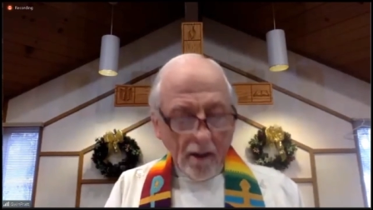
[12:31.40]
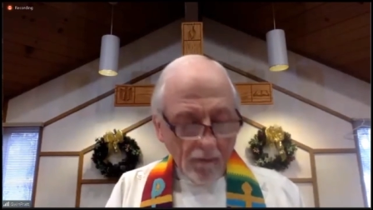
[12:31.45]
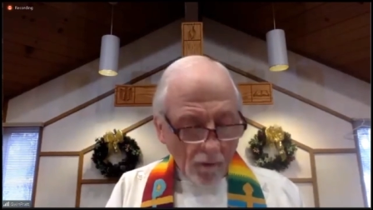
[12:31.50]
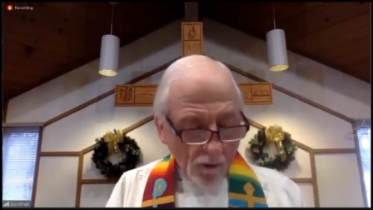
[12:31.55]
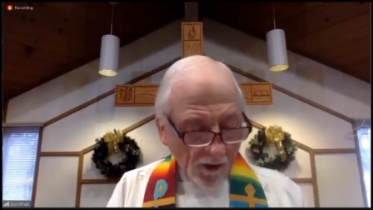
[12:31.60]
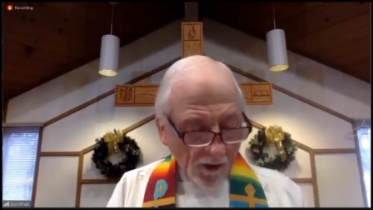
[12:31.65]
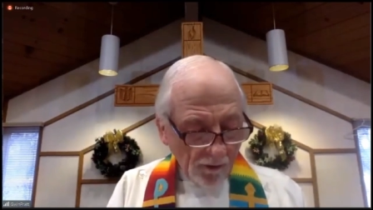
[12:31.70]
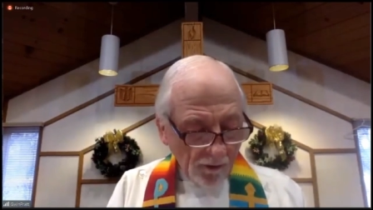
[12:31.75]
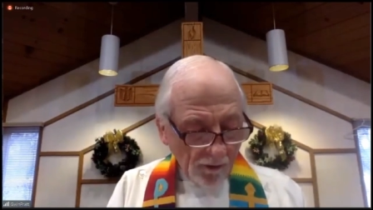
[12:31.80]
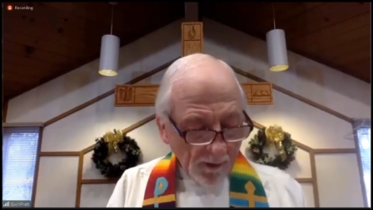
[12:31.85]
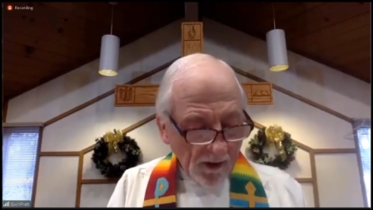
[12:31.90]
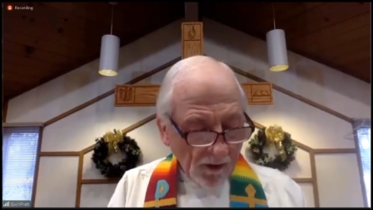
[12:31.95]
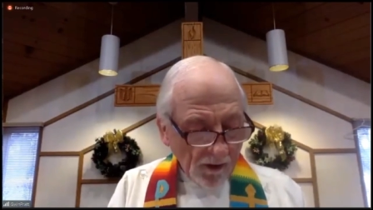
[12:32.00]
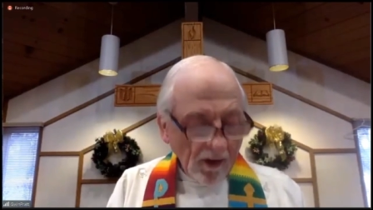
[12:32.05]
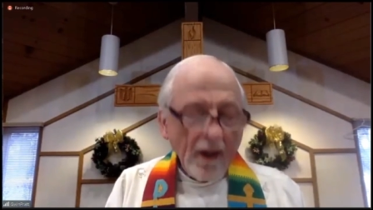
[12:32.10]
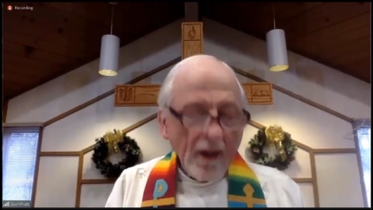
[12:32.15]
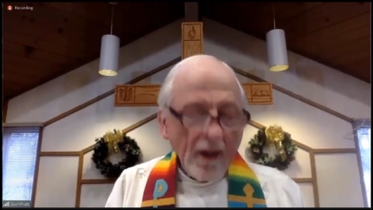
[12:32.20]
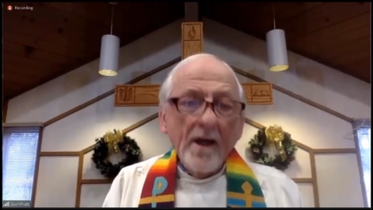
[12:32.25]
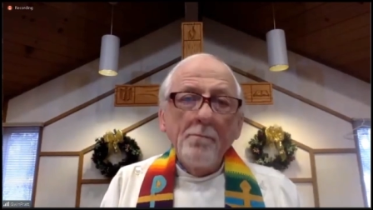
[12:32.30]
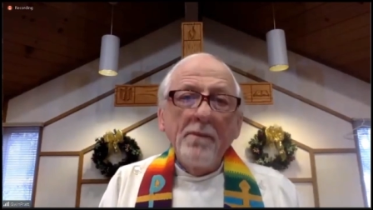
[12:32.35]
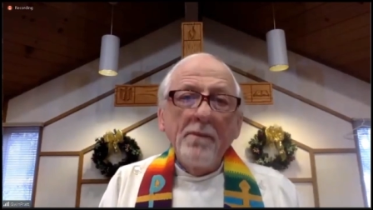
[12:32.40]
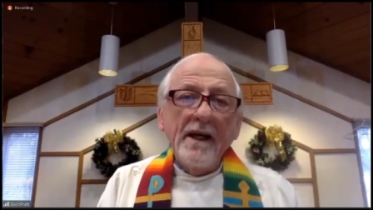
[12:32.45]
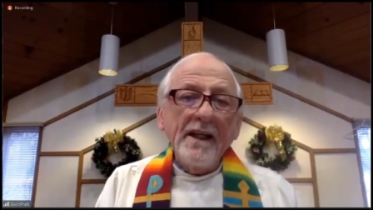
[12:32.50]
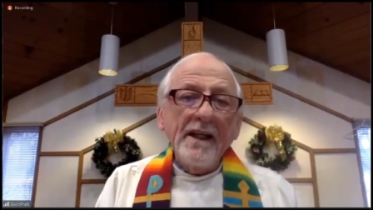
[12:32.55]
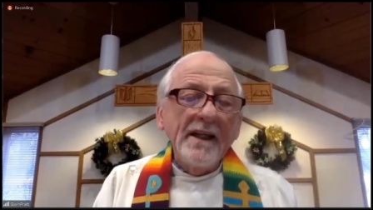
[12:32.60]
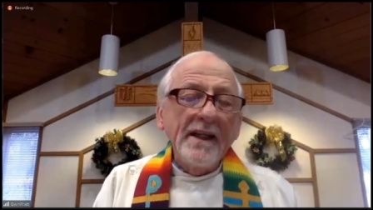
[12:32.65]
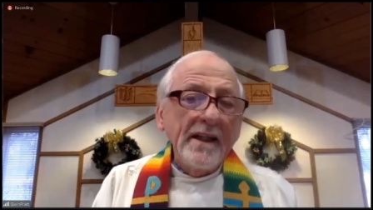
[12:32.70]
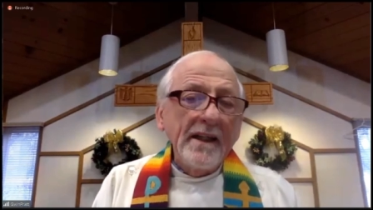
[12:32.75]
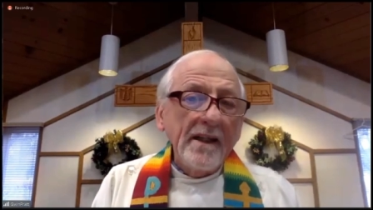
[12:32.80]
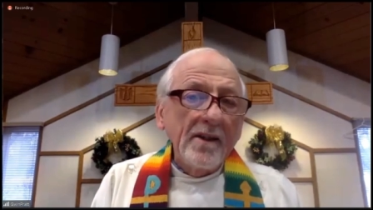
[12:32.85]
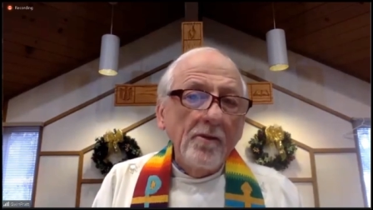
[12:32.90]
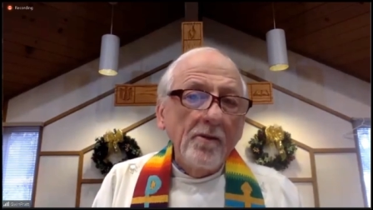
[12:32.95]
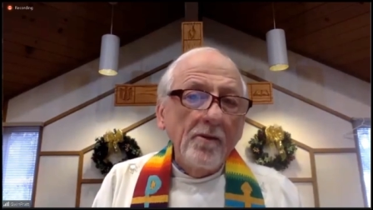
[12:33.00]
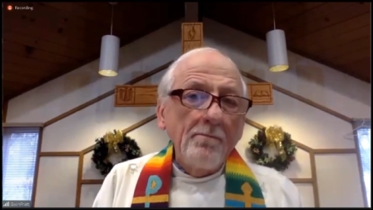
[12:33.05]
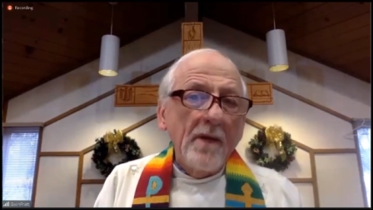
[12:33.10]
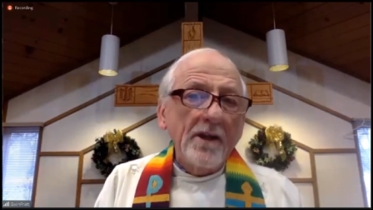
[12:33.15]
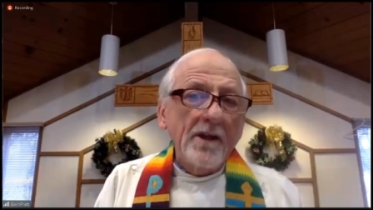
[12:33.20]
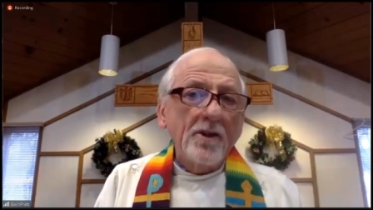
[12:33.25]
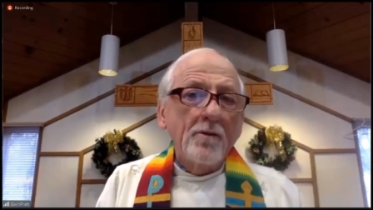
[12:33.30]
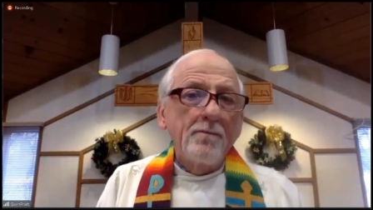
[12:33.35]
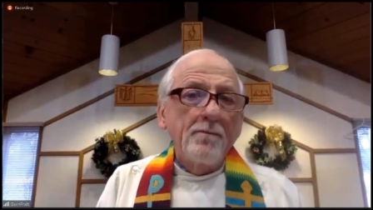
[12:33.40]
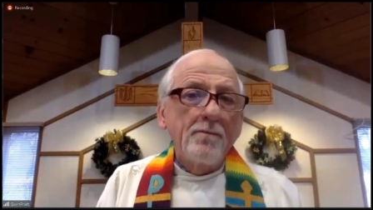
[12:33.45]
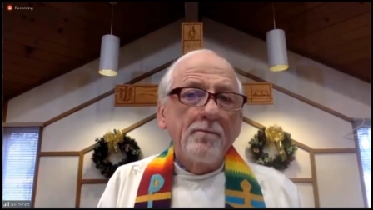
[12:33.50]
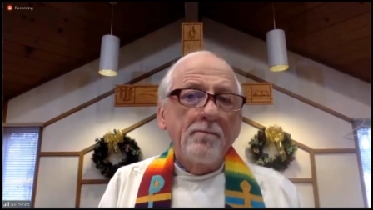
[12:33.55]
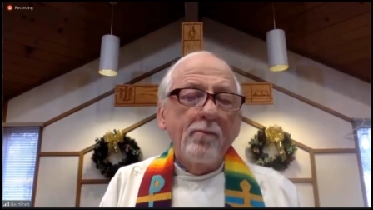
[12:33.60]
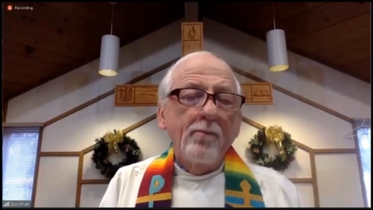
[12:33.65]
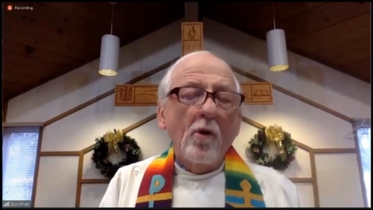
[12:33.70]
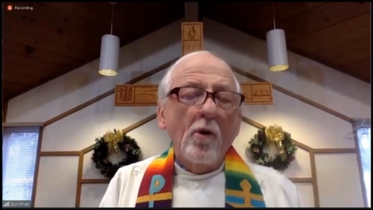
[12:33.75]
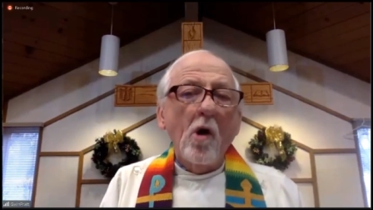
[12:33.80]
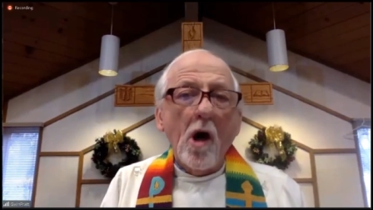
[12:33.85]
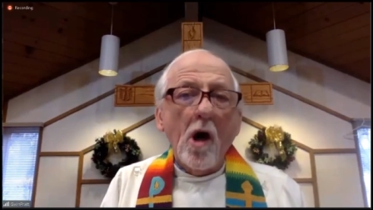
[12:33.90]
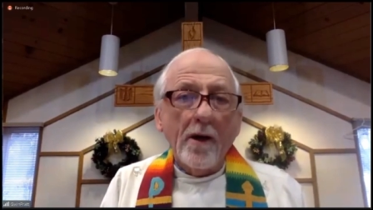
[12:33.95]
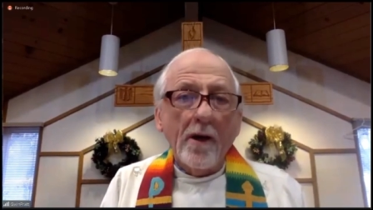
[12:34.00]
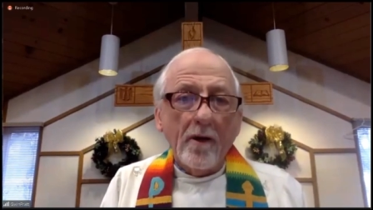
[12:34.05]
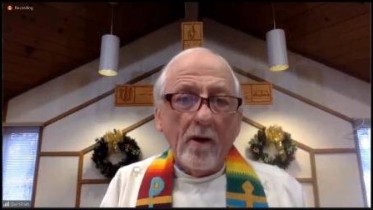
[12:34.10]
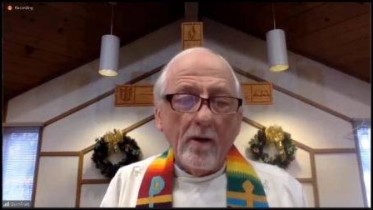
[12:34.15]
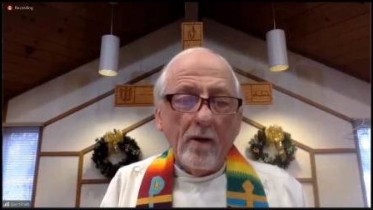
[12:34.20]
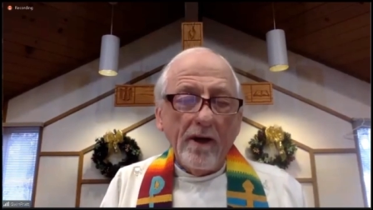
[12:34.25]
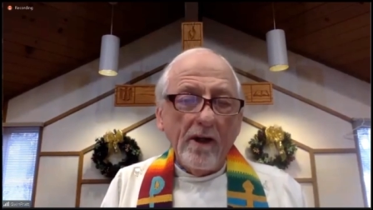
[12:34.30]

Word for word: of Christmas, but it is much broader.